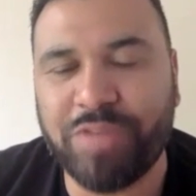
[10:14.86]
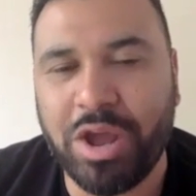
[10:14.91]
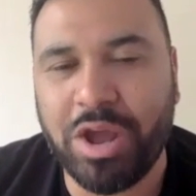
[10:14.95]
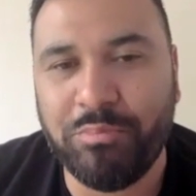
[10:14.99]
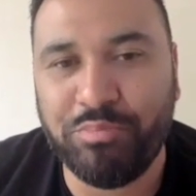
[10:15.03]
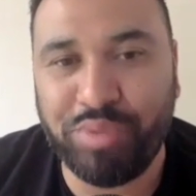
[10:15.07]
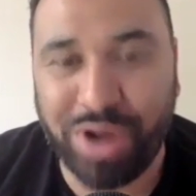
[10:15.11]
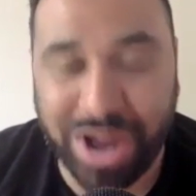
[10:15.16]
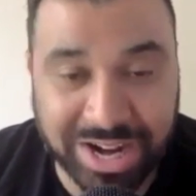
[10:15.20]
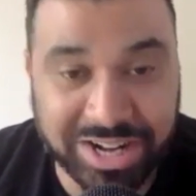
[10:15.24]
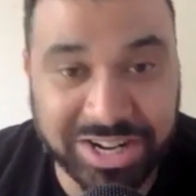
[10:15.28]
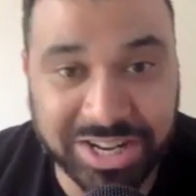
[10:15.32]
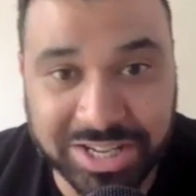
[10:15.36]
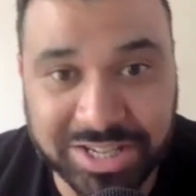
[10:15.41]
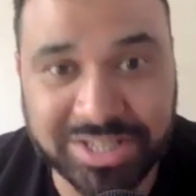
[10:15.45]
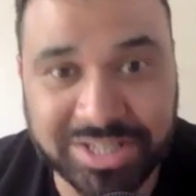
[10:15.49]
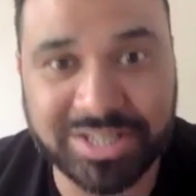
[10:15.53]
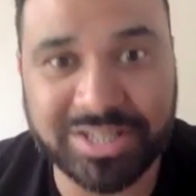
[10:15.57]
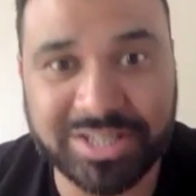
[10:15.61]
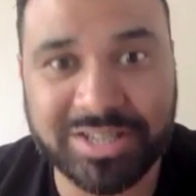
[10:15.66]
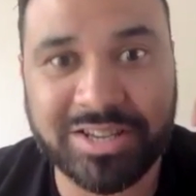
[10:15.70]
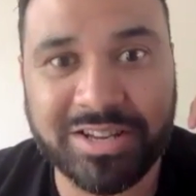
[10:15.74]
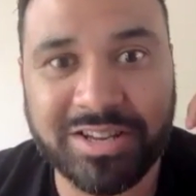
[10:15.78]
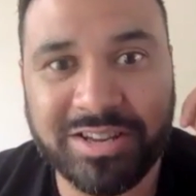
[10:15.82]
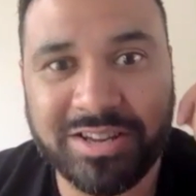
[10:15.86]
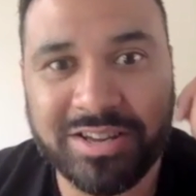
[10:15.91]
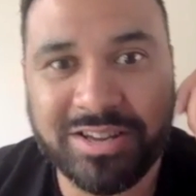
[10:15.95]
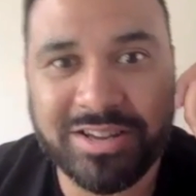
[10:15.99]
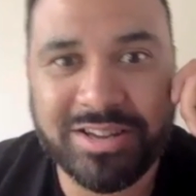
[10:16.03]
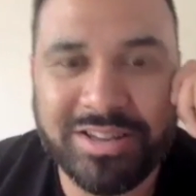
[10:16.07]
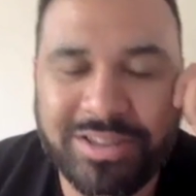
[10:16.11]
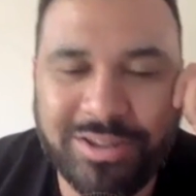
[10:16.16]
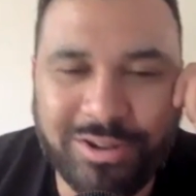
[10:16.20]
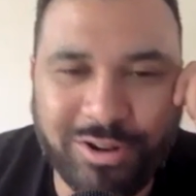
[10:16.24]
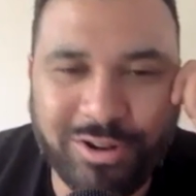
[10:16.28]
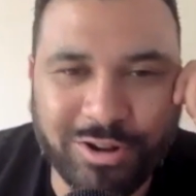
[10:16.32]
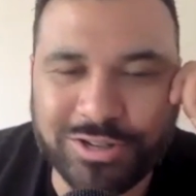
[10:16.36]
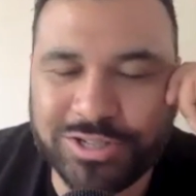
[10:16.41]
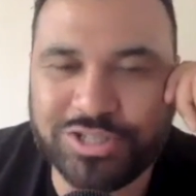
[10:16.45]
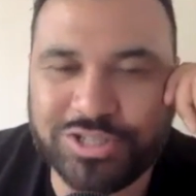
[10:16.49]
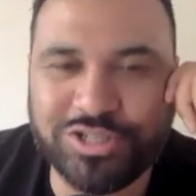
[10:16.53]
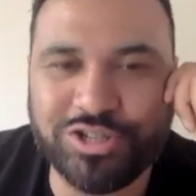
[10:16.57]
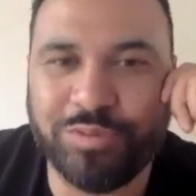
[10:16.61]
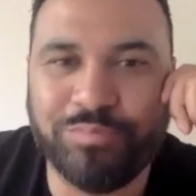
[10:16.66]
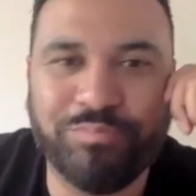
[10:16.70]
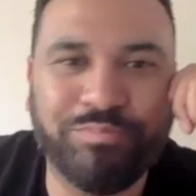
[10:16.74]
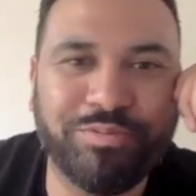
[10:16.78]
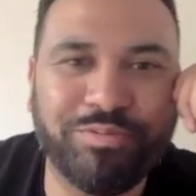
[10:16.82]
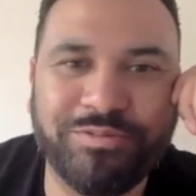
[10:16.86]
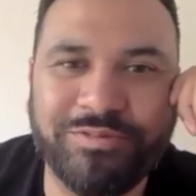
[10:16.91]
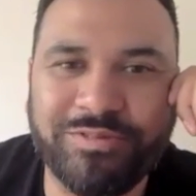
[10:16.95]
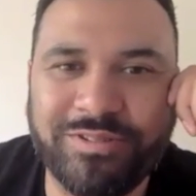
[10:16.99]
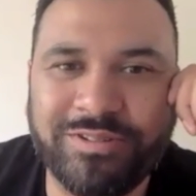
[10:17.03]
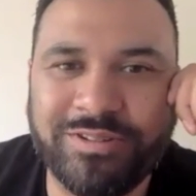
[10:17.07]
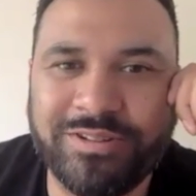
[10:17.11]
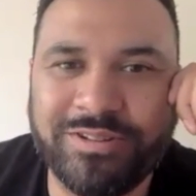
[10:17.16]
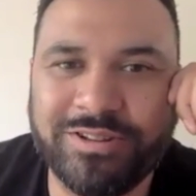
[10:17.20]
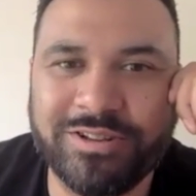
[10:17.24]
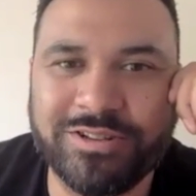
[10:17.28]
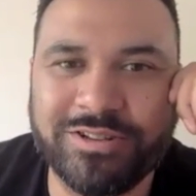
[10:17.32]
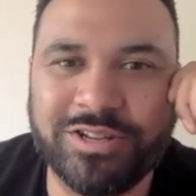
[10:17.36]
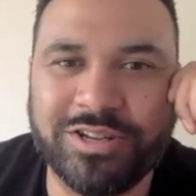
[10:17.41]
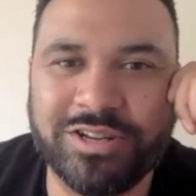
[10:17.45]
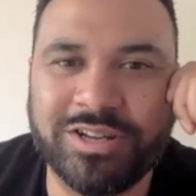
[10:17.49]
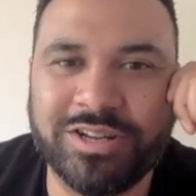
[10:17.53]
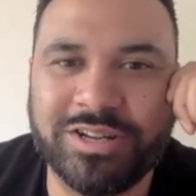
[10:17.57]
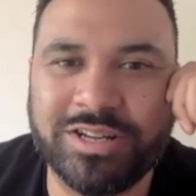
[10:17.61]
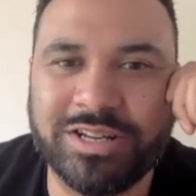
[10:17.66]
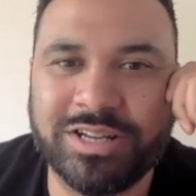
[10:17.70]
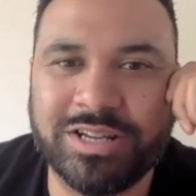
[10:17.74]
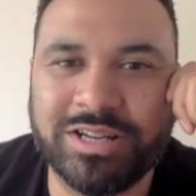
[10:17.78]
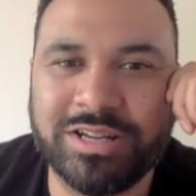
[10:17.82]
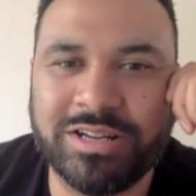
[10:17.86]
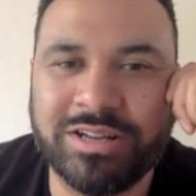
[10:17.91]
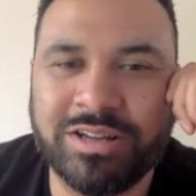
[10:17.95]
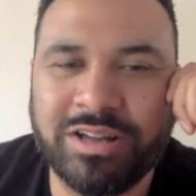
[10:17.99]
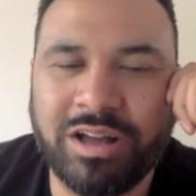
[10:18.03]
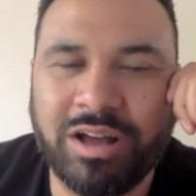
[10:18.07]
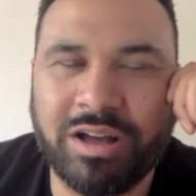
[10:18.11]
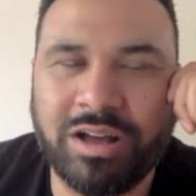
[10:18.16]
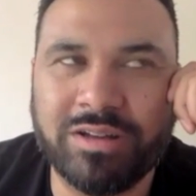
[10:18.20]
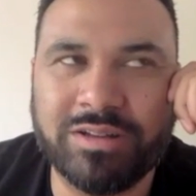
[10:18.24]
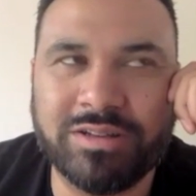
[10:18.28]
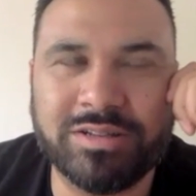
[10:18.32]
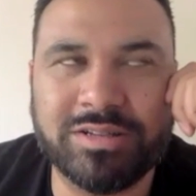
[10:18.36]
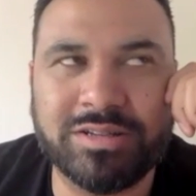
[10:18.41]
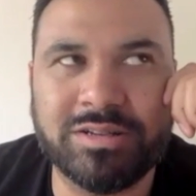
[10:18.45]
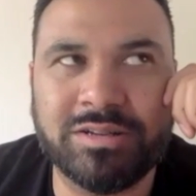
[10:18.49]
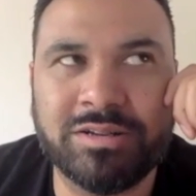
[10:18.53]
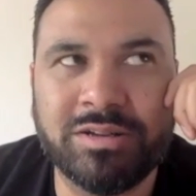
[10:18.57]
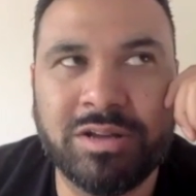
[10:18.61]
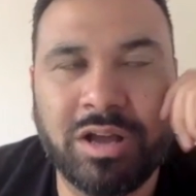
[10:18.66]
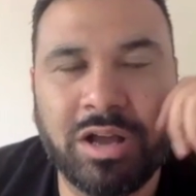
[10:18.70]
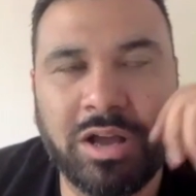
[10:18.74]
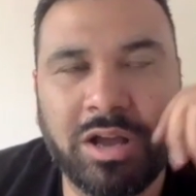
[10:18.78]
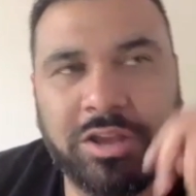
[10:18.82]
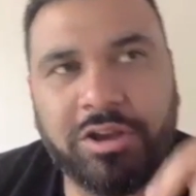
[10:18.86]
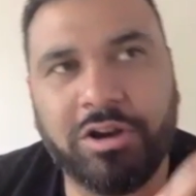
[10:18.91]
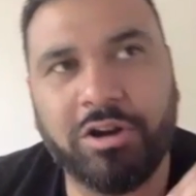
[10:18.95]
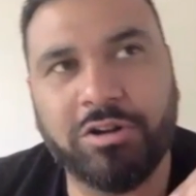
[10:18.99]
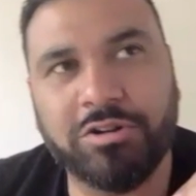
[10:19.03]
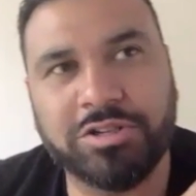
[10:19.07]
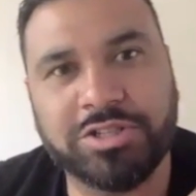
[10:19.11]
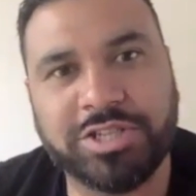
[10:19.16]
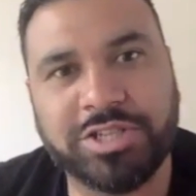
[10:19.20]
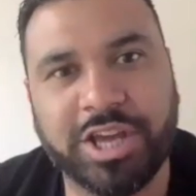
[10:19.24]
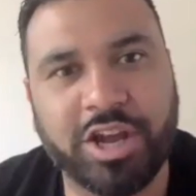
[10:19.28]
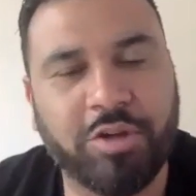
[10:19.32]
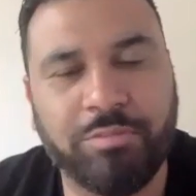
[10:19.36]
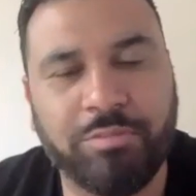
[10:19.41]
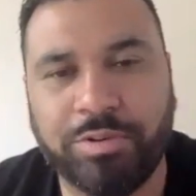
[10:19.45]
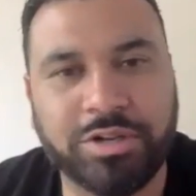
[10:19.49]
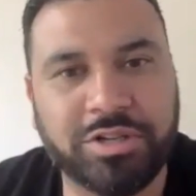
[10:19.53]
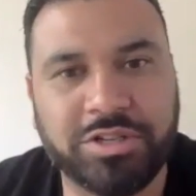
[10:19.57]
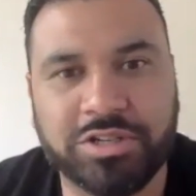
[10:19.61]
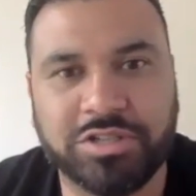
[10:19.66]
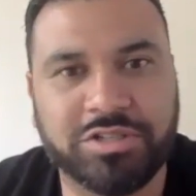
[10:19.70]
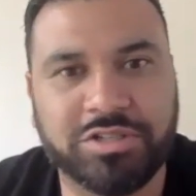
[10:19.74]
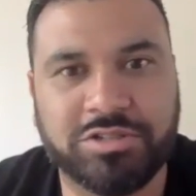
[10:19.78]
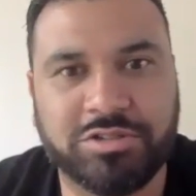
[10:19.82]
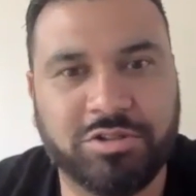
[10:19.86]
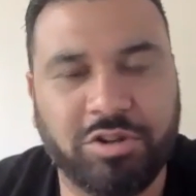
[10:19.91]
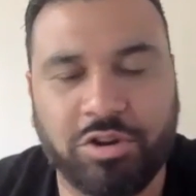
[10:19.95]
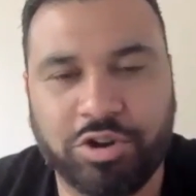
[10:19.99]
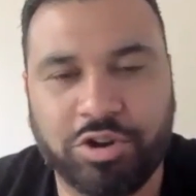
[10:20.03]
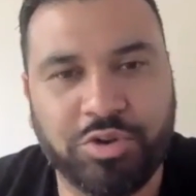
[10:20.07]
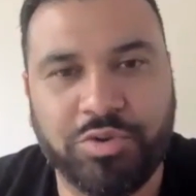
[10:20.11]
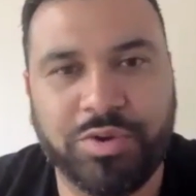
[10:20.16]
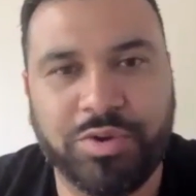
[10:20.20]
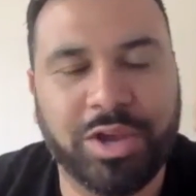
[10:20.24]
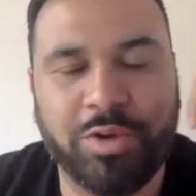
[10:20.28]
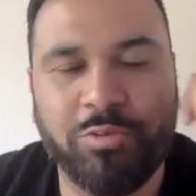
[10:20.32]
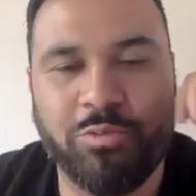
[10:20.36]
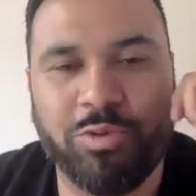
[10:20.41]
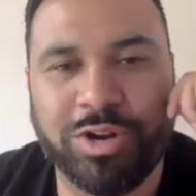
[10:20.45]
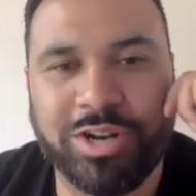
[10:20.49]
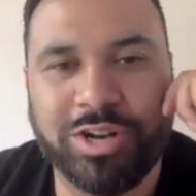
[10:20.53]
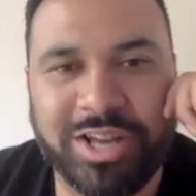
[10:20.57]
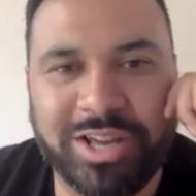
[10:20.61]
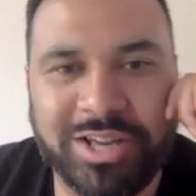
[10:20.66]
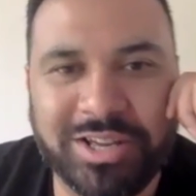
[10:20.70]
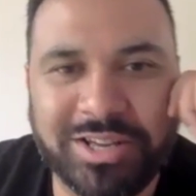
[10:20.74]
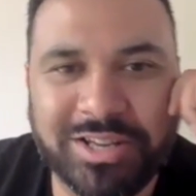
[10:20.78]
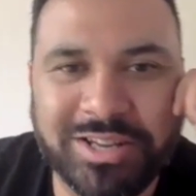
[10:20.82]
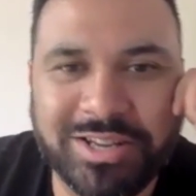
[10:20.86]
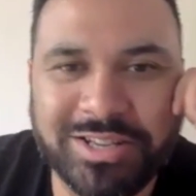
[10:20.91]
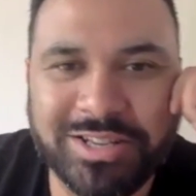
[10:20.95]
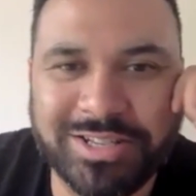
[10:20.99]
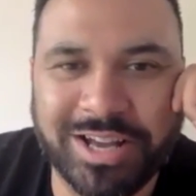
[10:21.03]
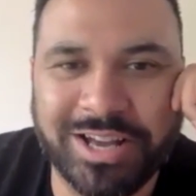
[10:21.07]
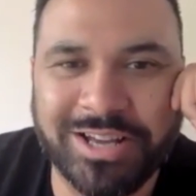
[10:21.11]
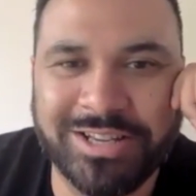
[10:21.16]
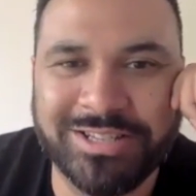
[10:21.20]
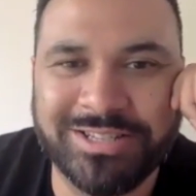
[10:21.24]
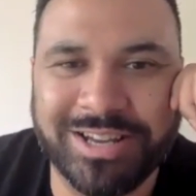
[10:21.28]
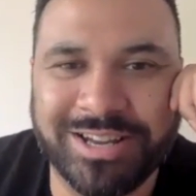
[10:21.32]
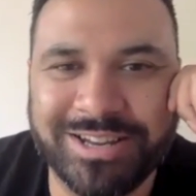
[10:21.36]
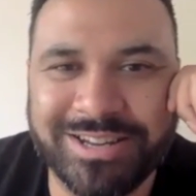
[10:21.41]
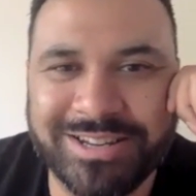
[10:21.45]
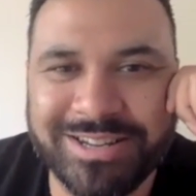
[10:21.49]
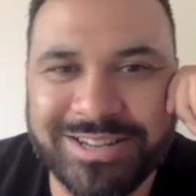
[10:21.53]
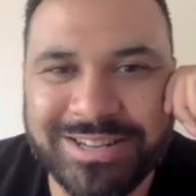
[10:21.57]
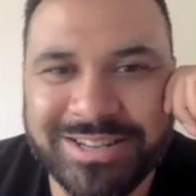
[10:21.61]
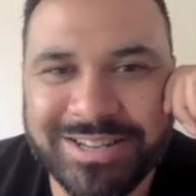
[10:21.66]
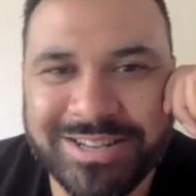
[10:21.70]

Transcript: practice. You can't just jump. You can't just get up and just start doing it one day. Is that?